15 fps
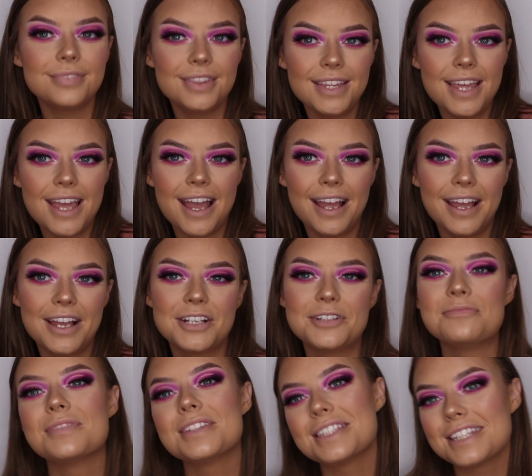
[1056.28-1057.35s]
Yay!
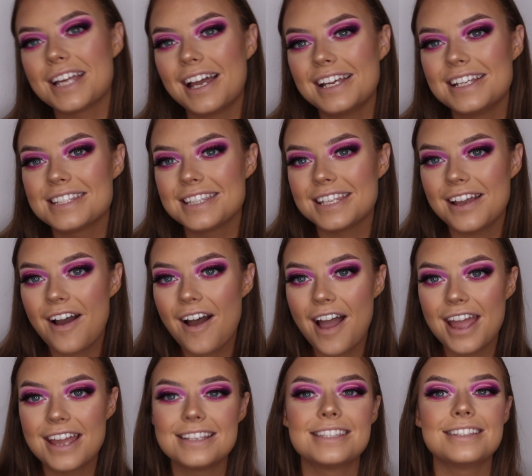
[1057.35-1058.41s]
So that is the
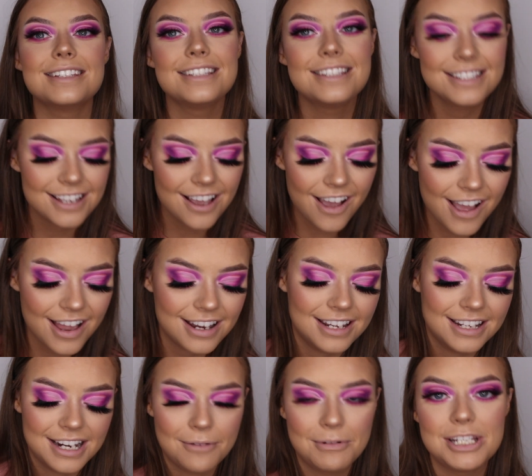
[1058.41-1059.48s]
eyes
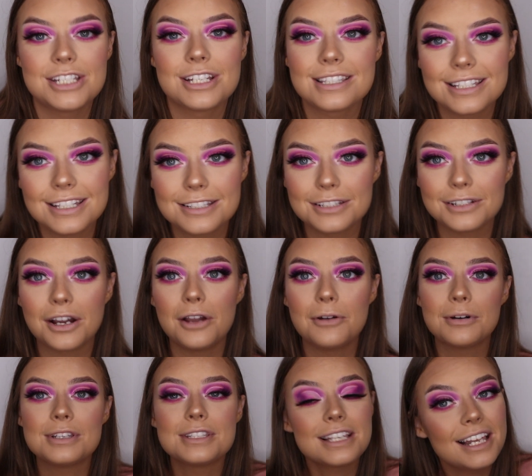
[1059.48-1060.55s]
done. Now we just need to go
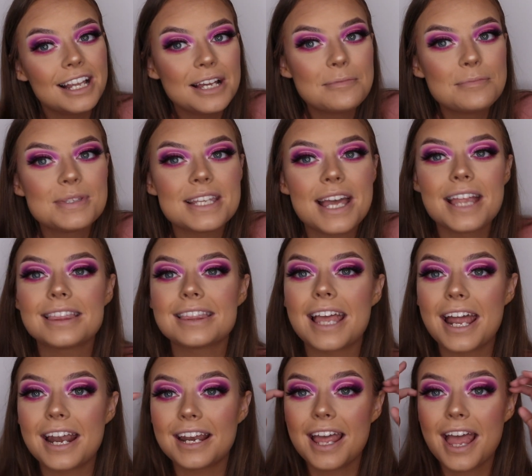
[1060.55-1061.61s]
onto lips, and
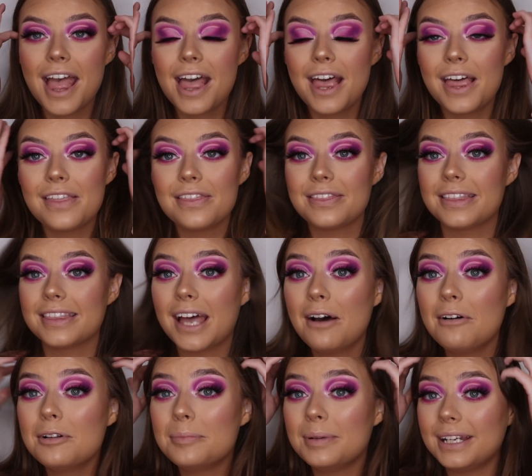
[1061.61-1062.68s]
then
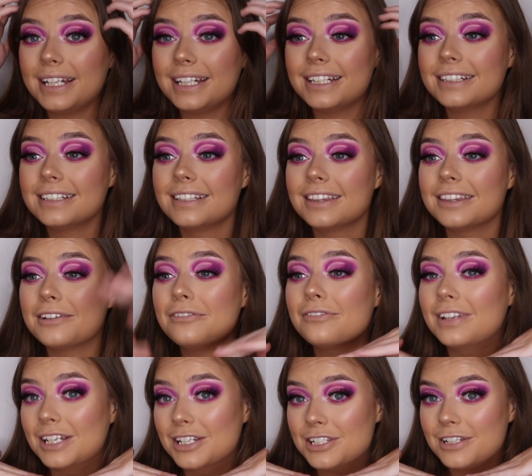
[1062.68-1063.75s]
that will be the
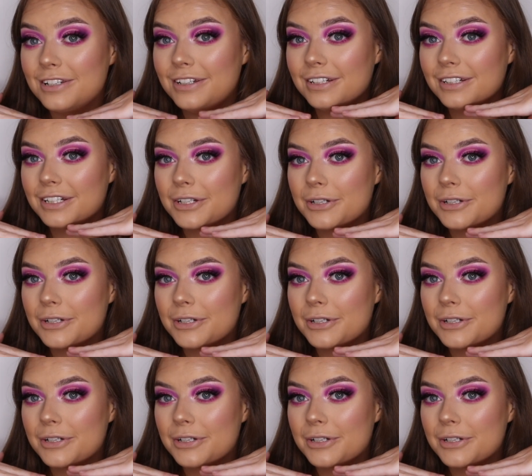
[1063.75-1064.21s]
finished look.